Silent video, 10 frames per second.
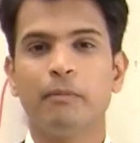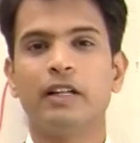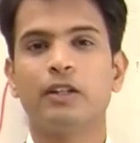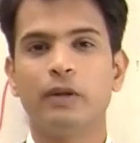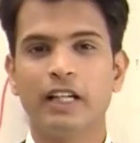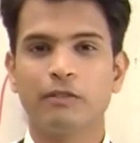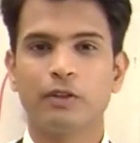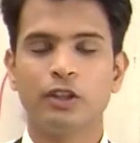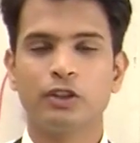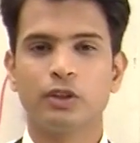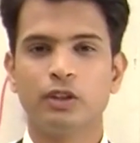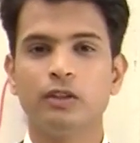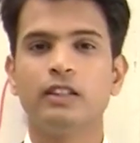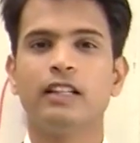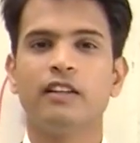but today I'm going to show
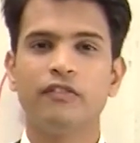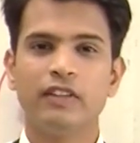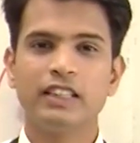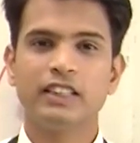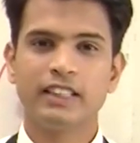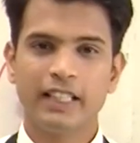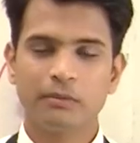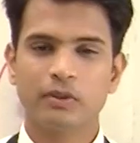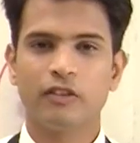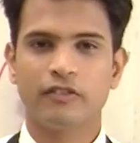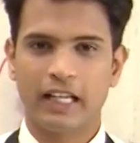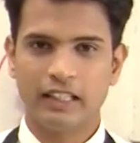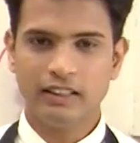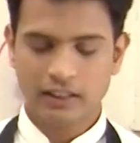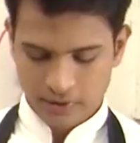you the different shapes of
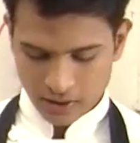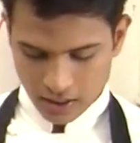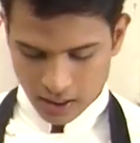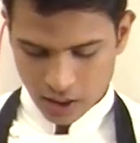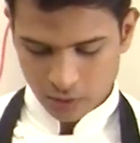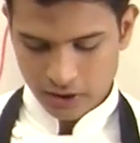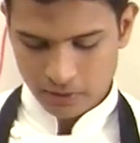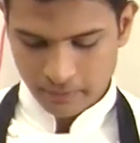Danish, how it is